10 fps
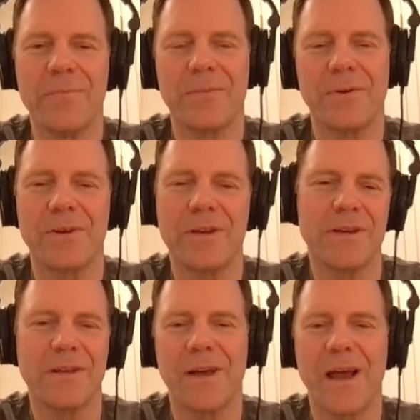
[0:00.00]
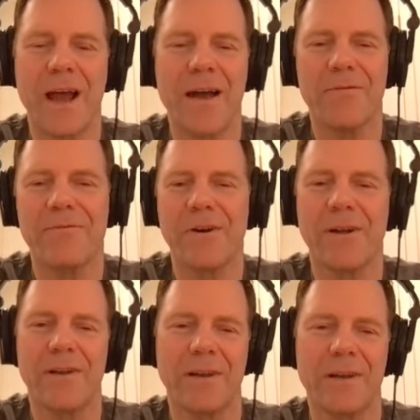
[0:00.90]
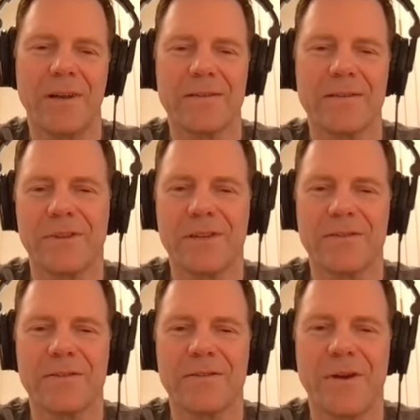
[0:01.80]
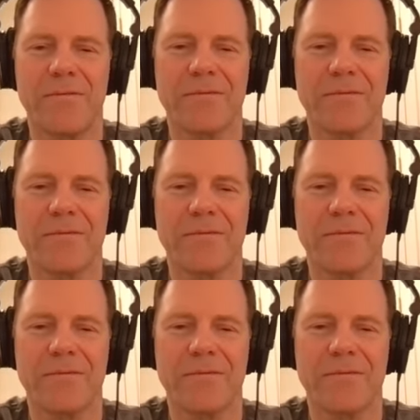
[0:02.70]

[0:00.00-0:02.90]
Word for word: you need to have a list of things you